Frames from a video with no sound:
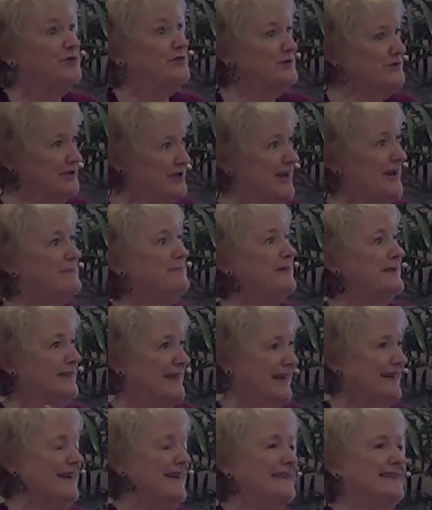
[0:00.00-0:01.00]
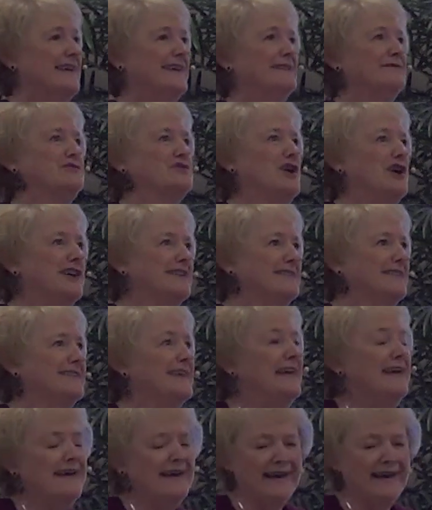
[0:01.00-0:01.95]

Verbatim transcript: no chapel, I gotta have chocolate,